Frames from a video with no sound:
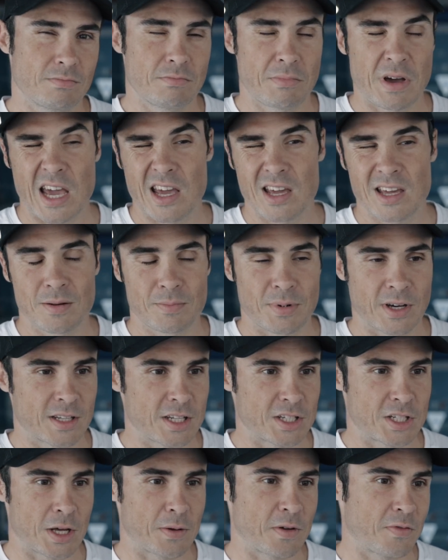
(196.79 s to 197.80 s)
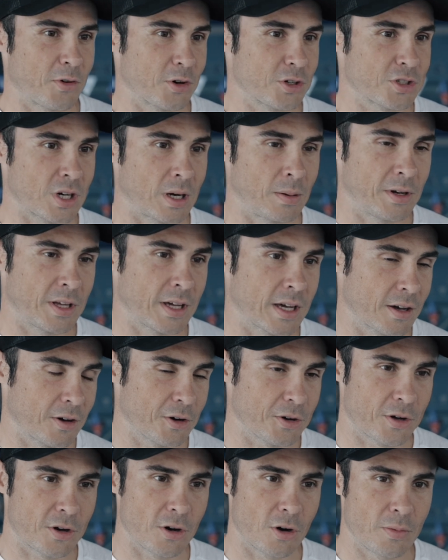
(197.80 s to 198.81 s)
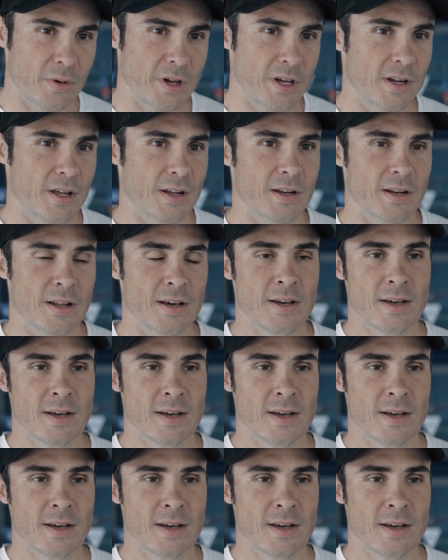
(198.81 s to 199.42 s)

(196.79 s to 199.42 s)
May, but the day before traveling I got COVID, and